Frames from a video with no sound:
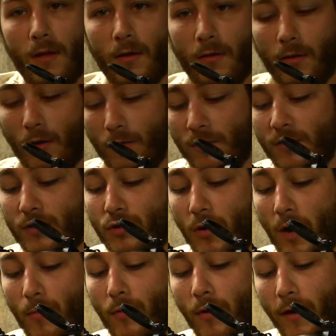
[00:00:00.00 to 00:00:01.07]
know, just
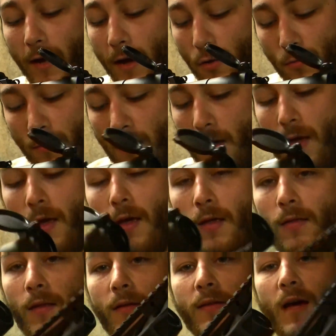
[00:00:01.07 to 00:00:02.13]
drop right out.
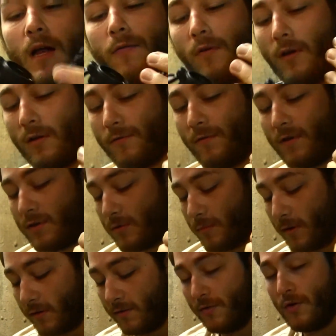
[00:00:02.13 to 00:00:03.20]
That's kind of a nice feature
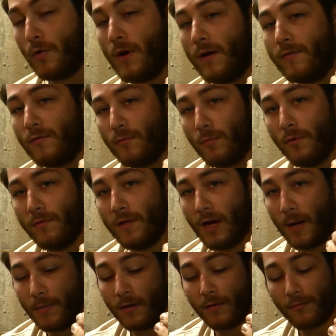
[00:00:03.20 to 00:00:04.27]
because you don't have to remove the
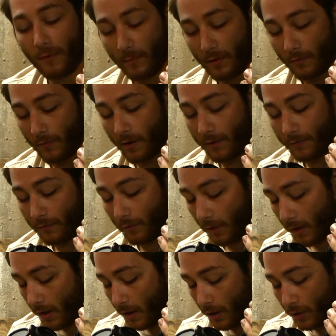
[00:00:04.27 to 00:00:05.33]
optic from the rifle
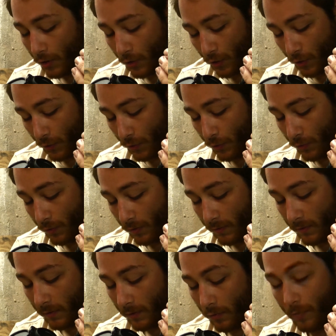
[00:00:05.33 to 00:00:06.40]
to
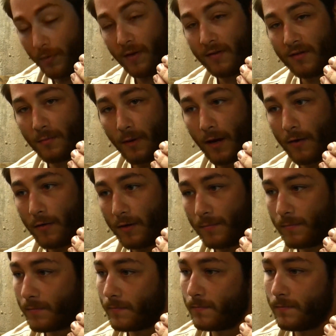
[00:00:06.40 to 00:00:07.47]
replace the battery.
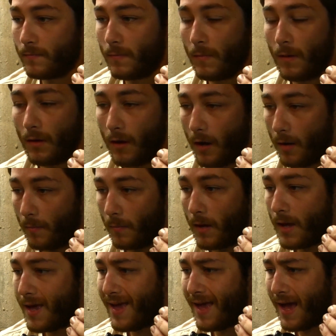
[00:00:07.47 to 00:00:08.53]
Um,
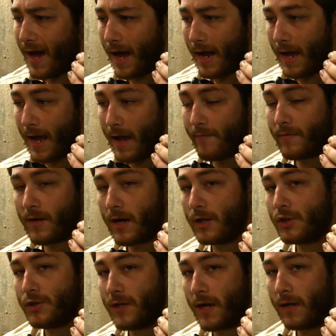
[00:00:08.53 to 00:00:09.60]
I have not
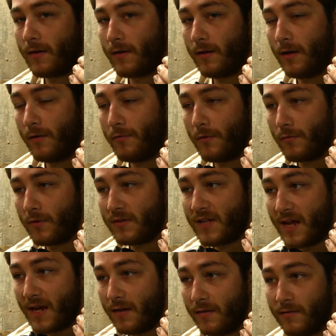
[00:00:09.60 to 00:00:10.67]
checked if it
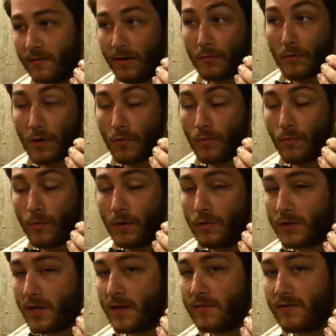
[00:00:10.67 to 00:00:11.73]
retains zero when you
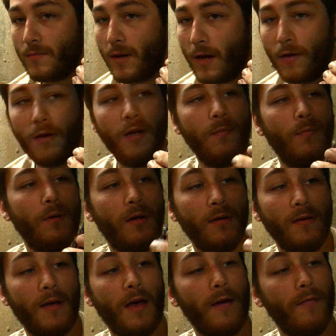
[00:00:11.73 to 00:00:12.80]
change the battery, because I
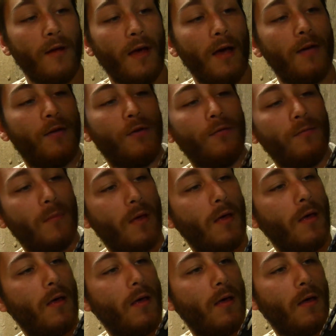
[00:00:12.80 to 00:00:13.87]
haven't had to.
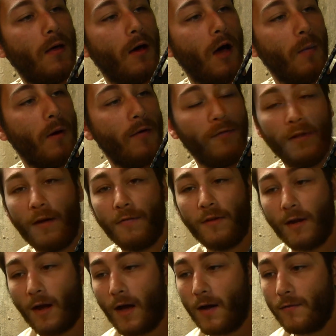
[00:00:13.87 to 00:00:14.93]
Um, I've left it on for the